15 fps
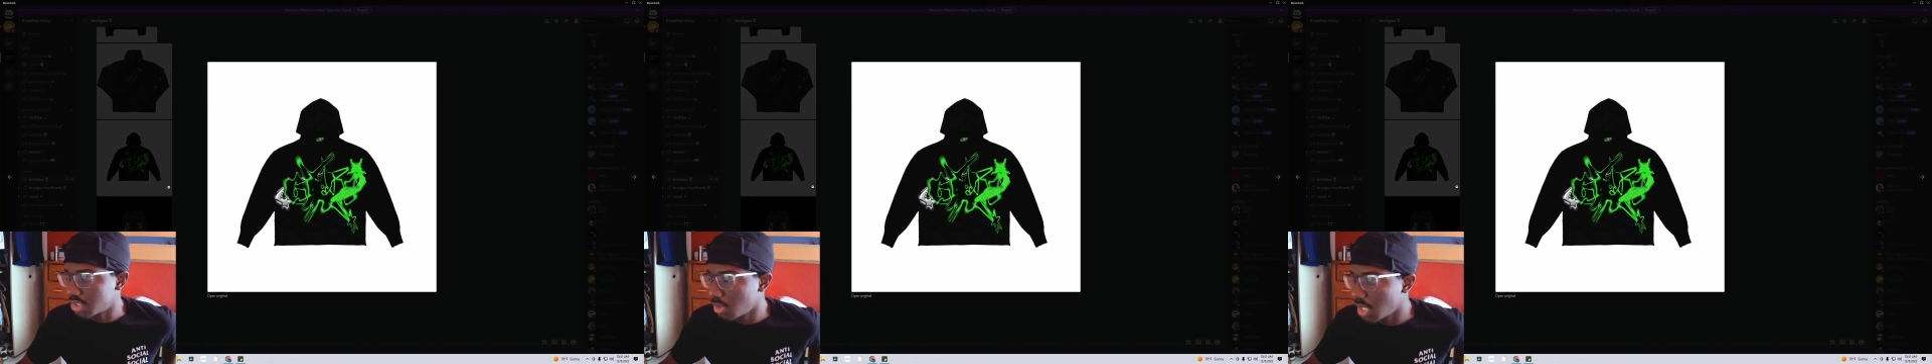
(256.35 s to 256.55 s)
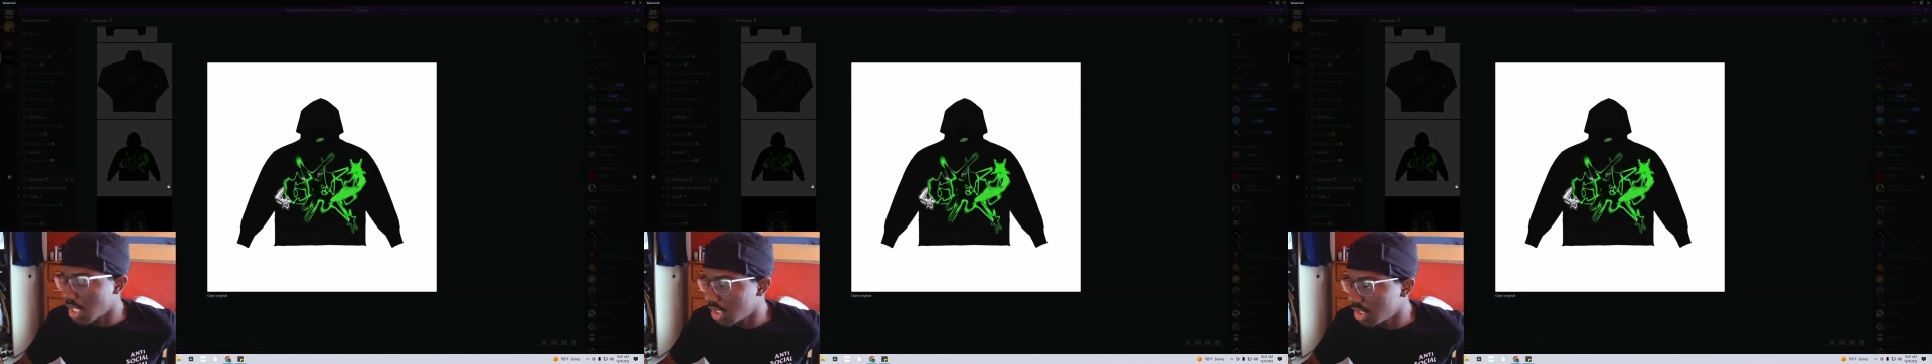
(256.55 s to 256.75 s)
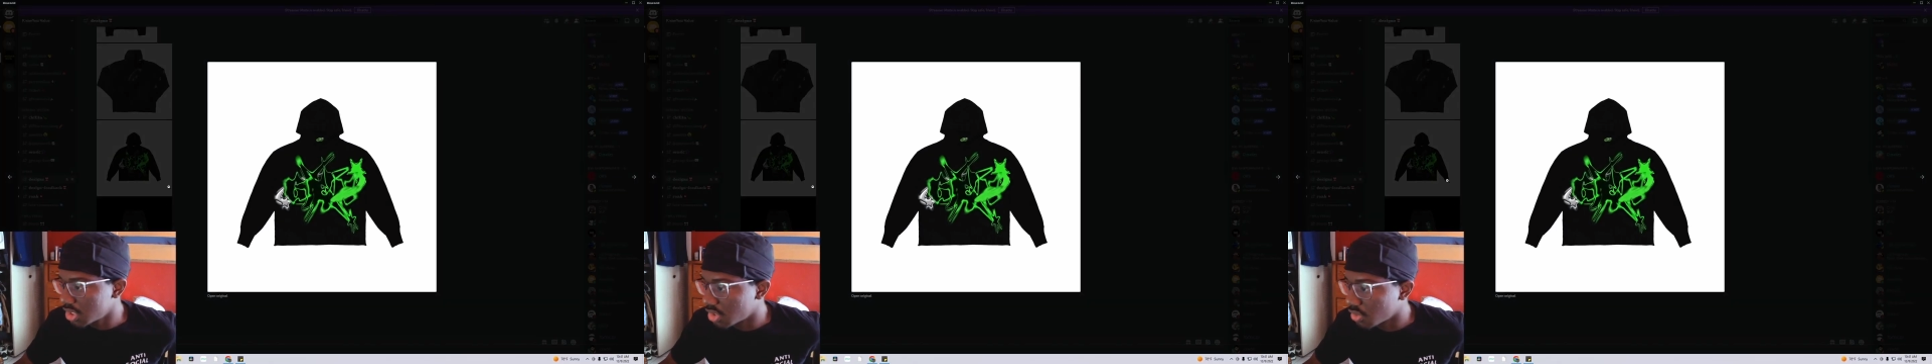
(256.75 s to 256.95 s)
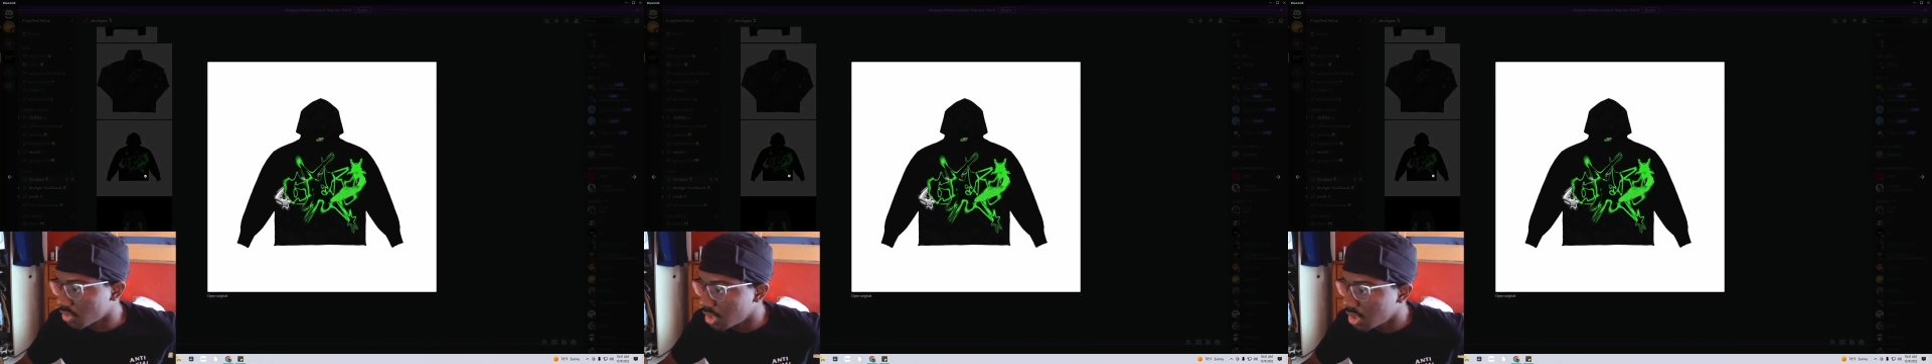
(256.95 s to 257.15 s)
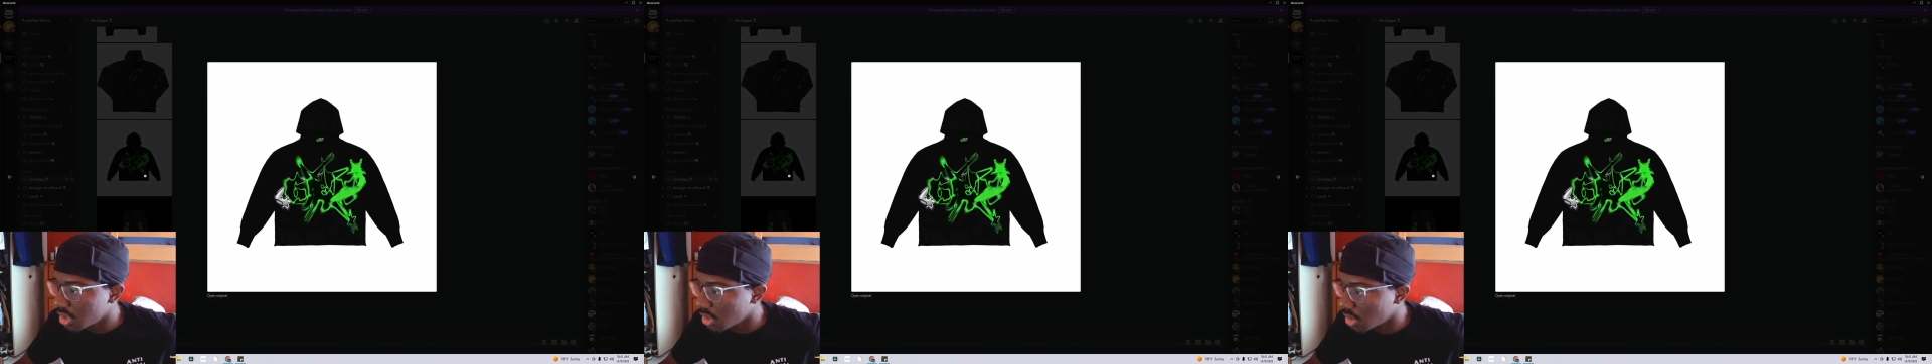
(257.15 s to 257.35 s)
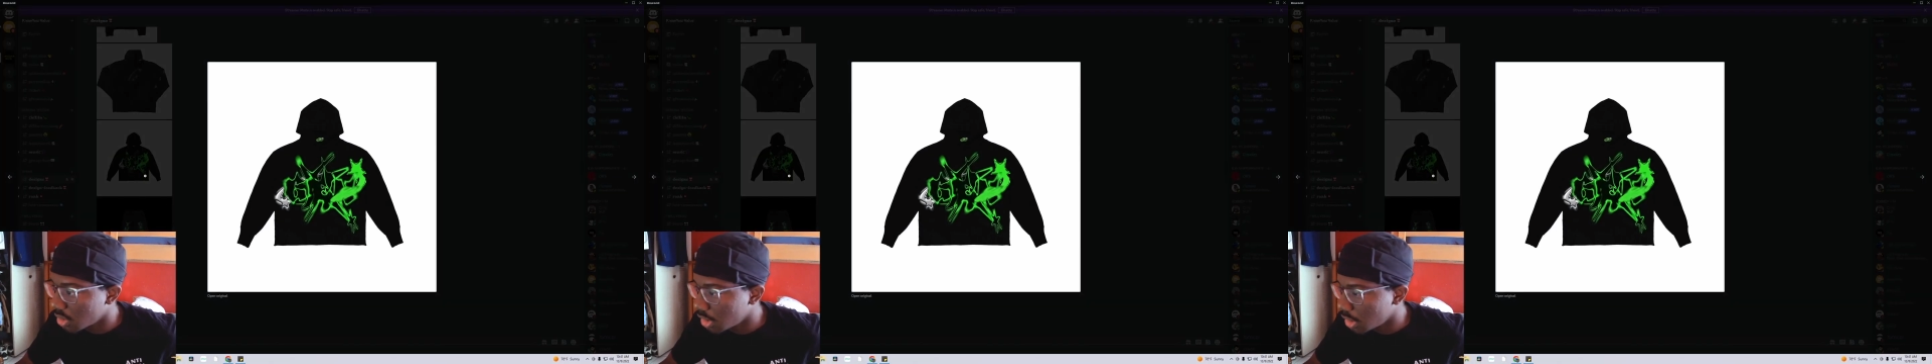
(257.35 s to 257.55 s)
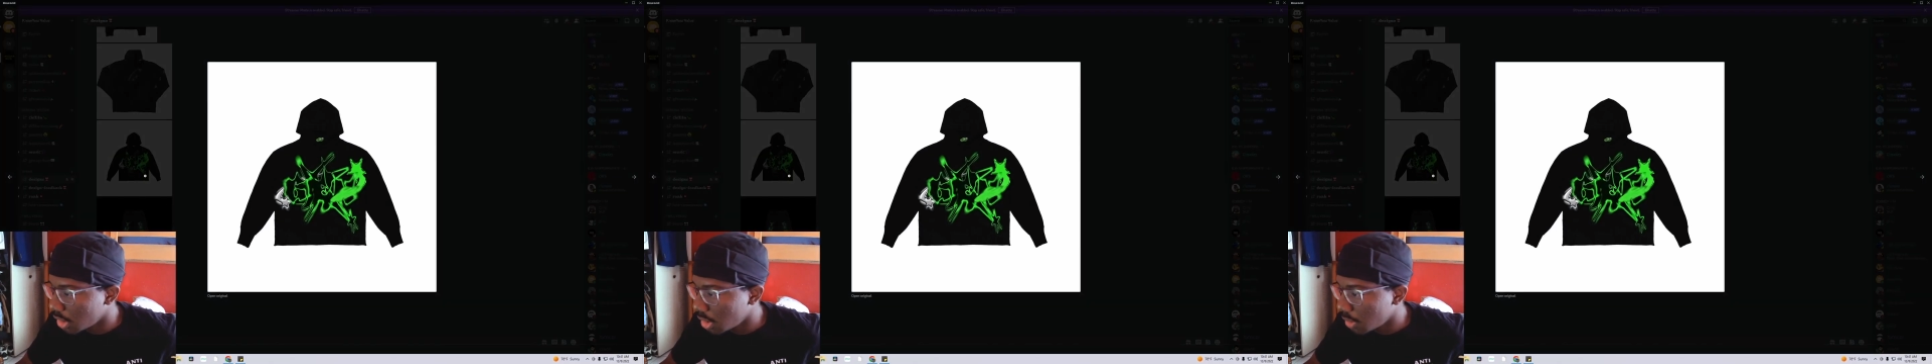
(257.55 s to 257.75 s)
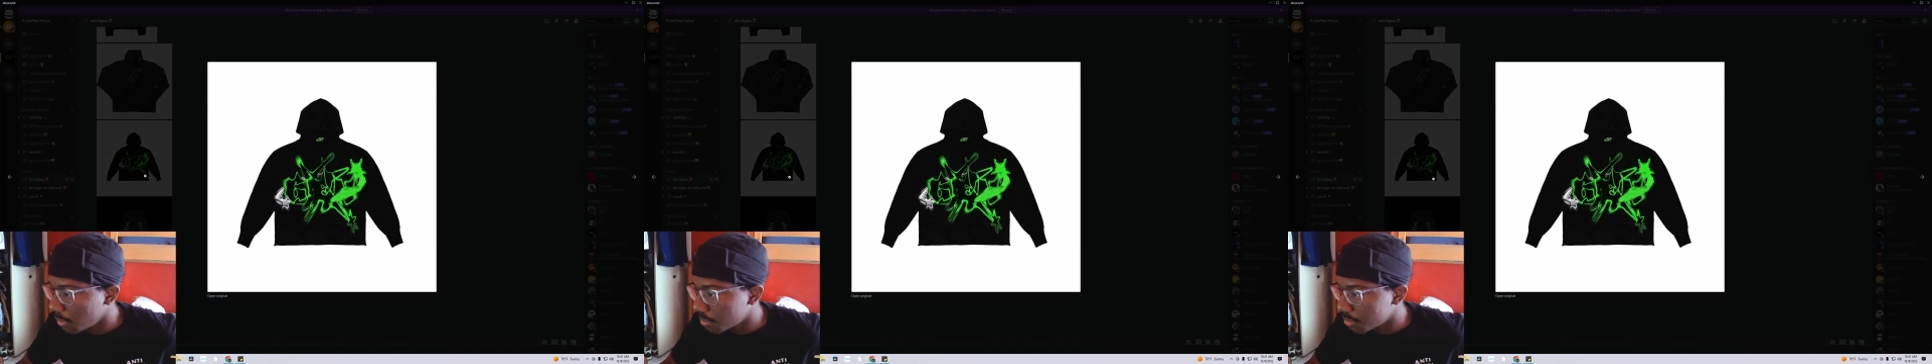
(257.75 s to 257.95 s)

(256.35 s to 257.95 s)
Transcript: we got this green little hoodie.